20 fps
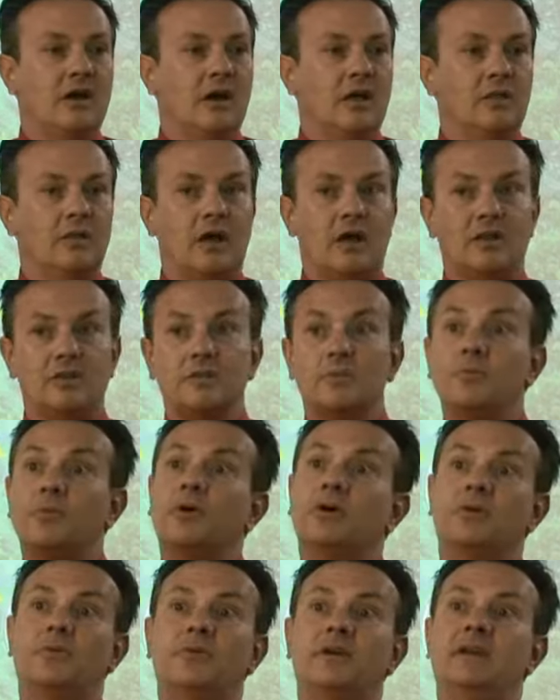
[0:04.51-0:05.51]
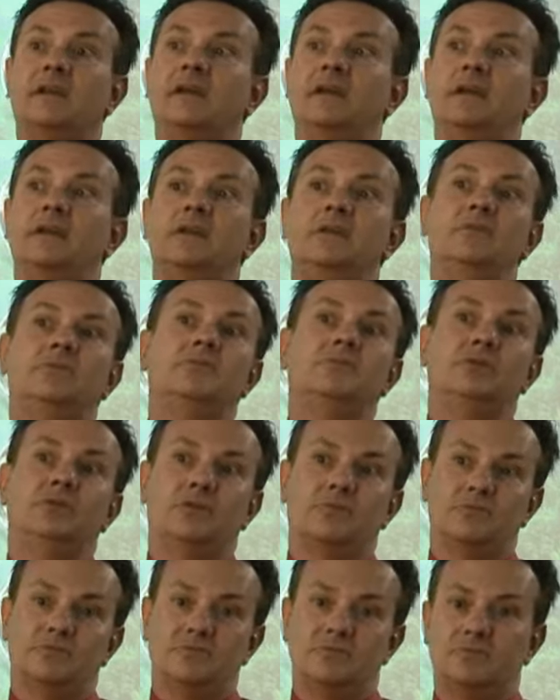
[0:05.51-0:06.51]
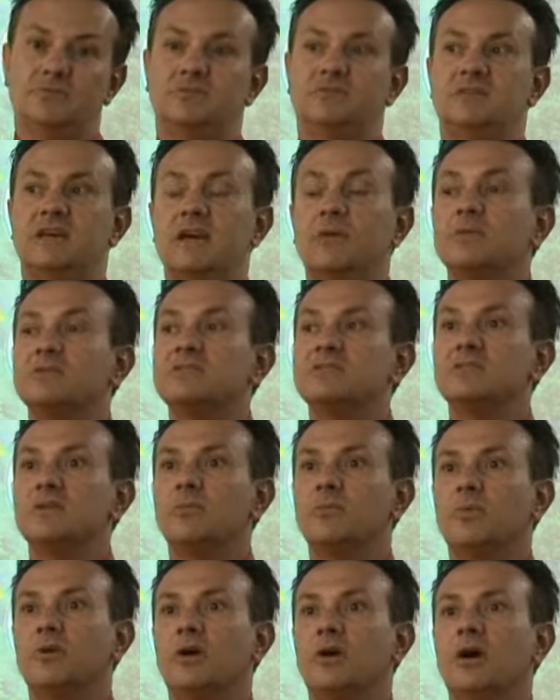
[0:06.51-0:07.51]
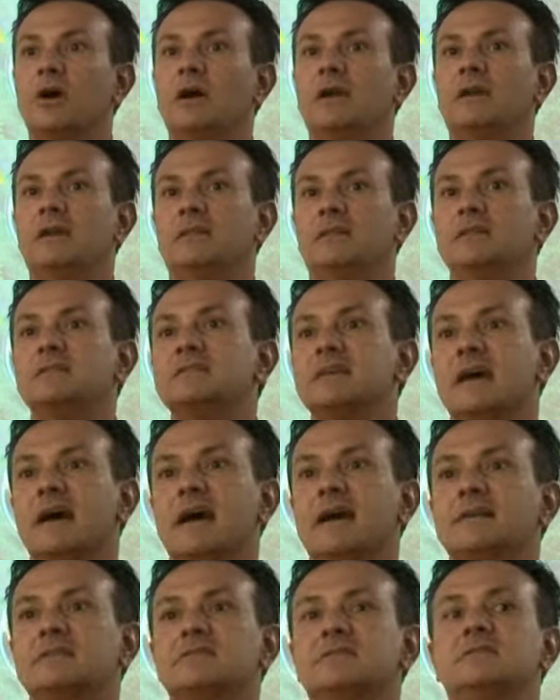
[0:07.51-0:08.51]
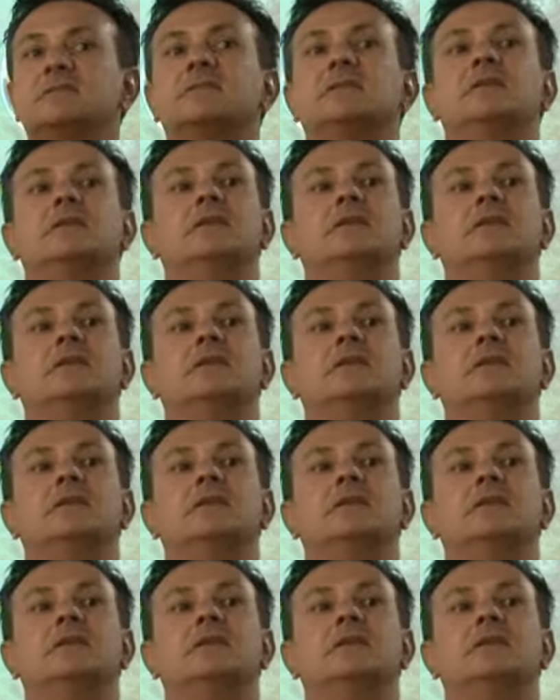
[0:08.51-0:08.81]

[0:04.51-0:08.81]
a lot of the book reading, take what's in the book, in the text,